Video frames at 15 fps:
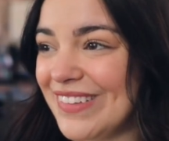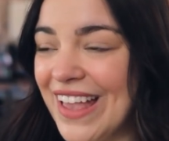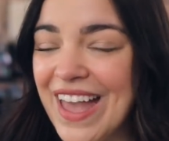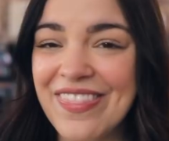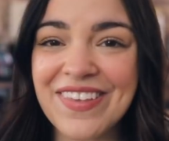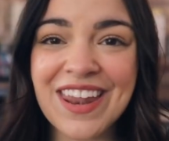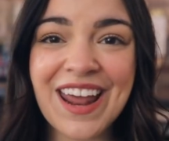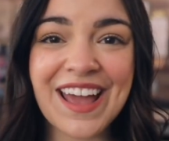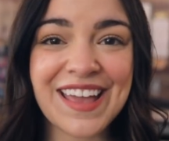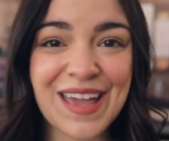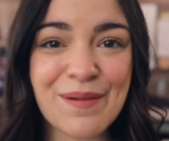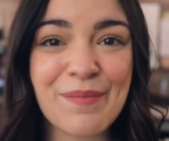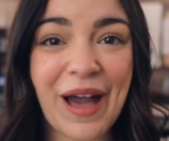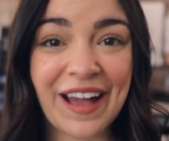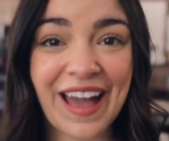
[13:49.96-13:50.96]
And then I
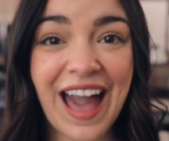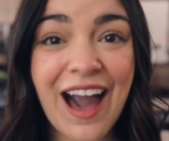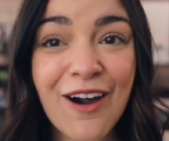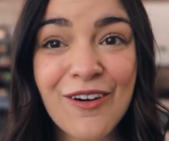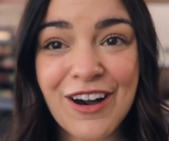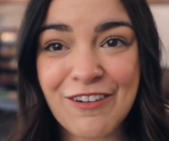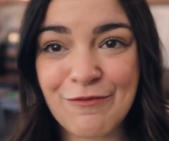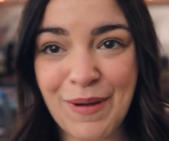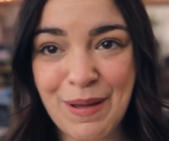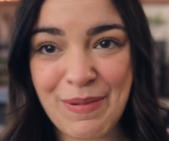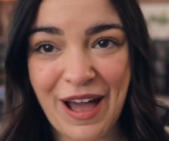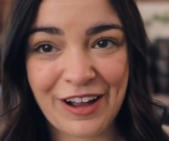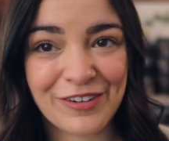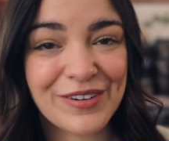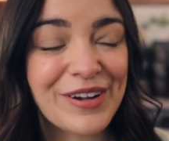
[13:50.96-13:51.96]
came back out of my
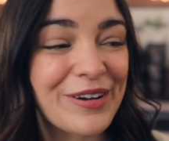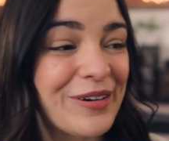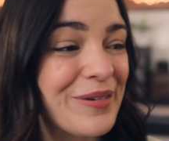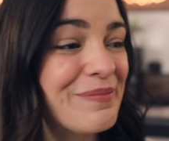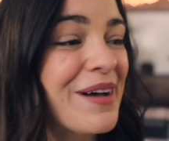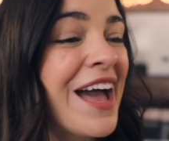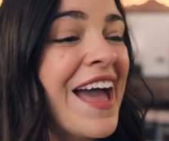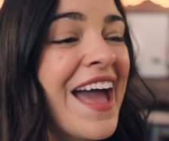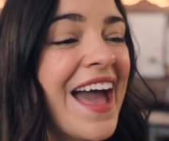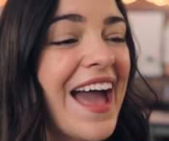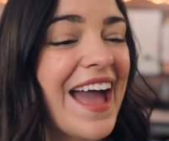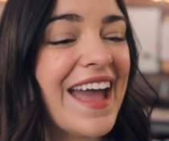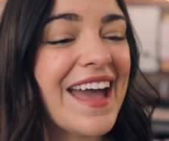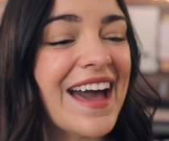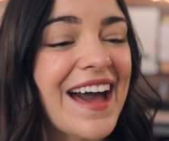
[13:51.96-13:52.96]
back room
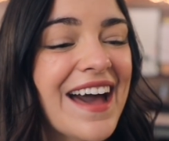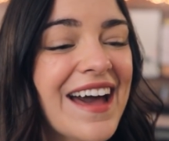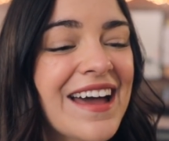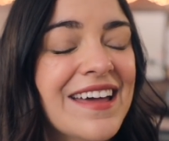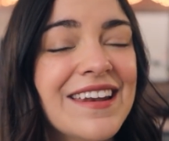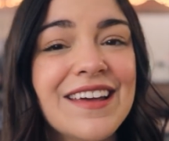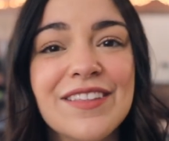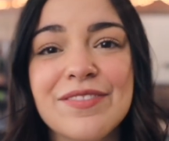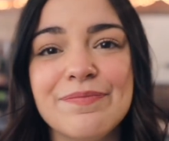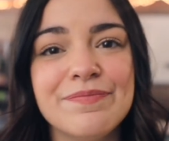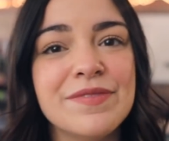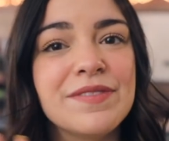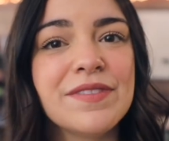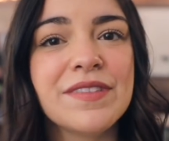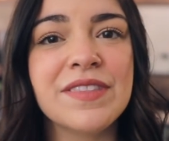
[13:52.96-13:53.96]
and
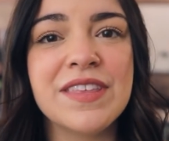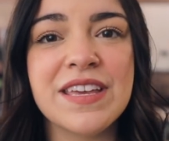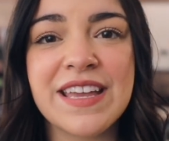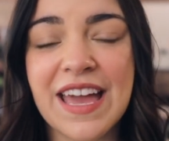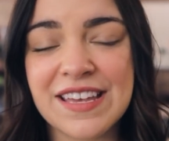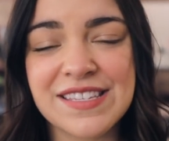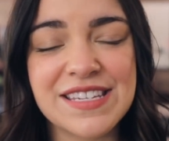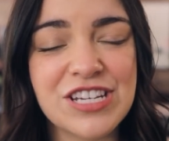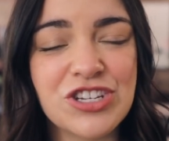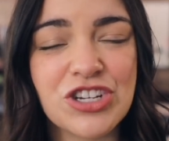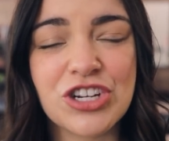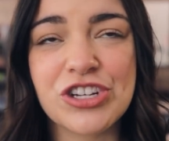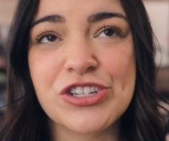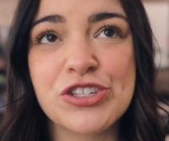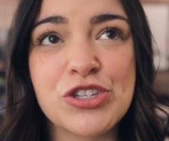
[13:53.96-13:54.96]
the guest
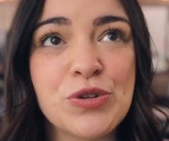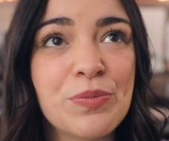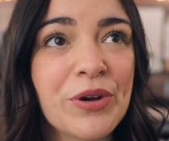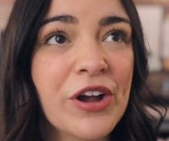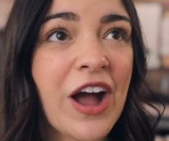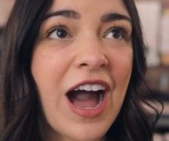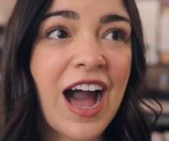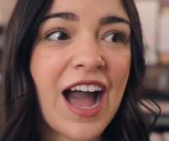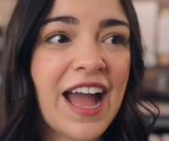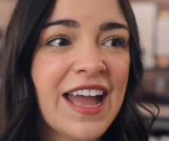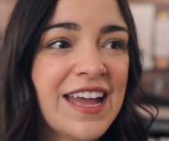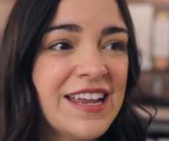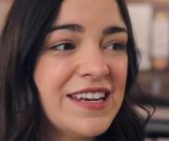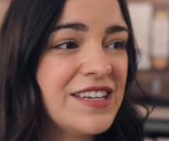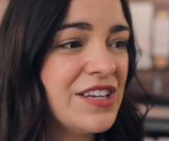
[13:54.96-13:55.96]
teacher, super
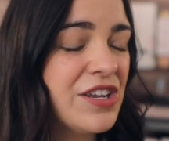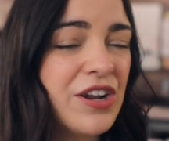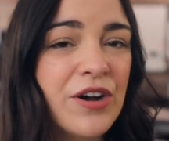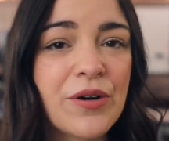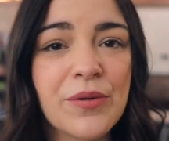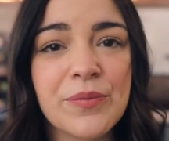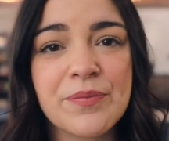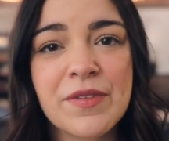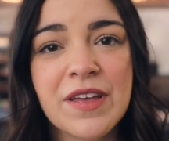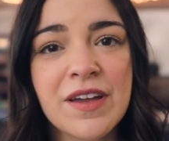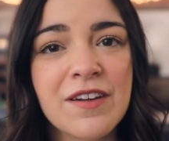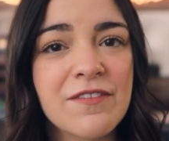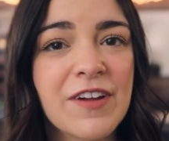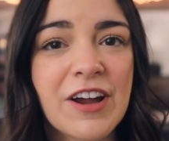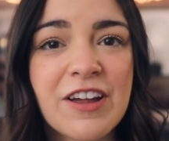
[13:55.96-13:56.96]
kind, you know,
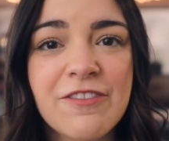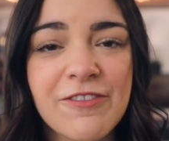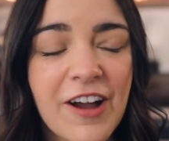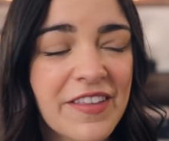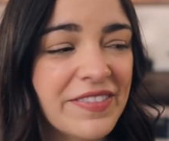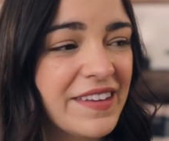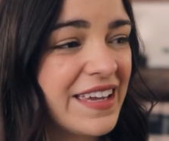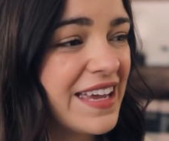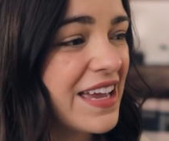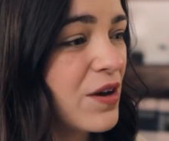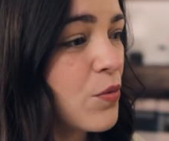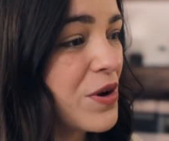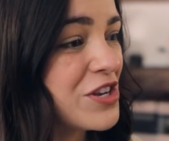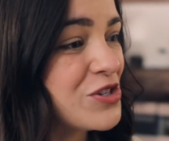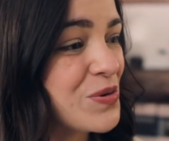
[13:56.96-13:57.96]
very
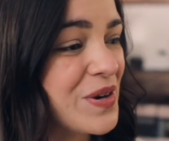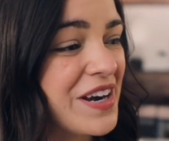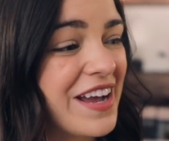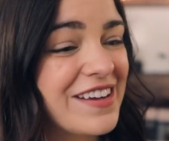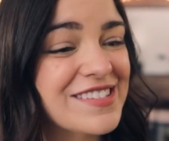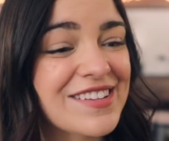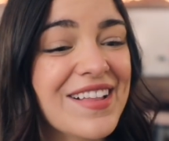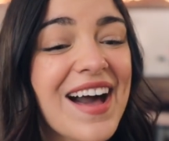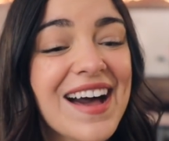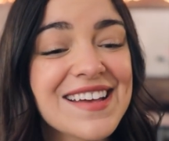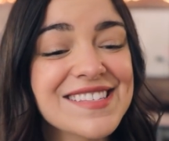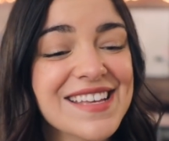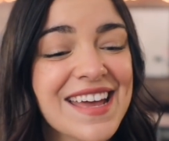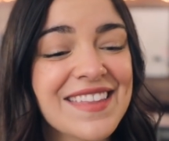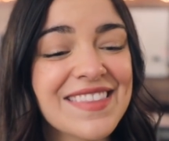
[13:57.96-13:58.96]
friendly, went to her next
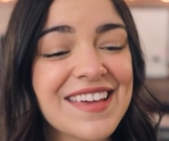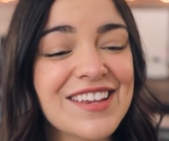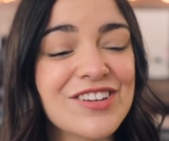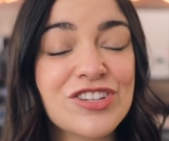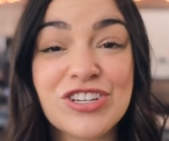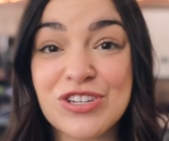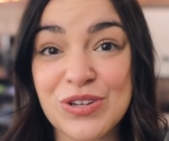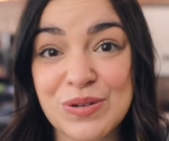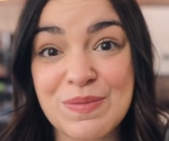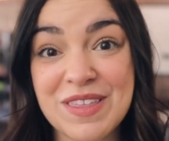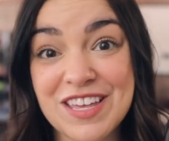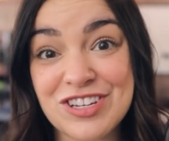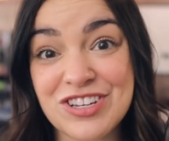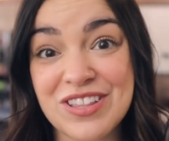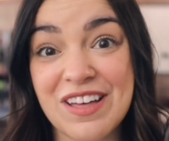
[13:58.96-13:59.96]
class, and then she told
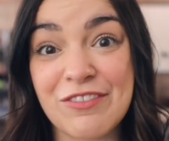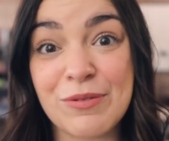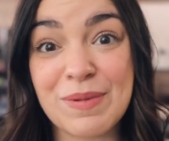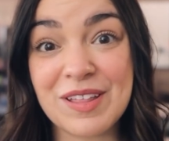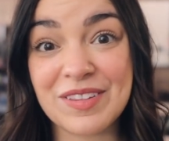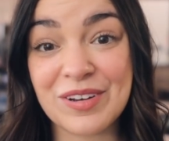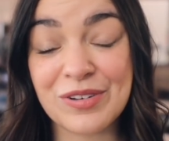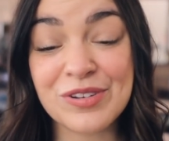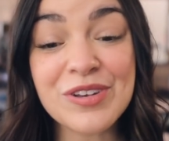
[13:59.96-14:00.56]
me that she left me a little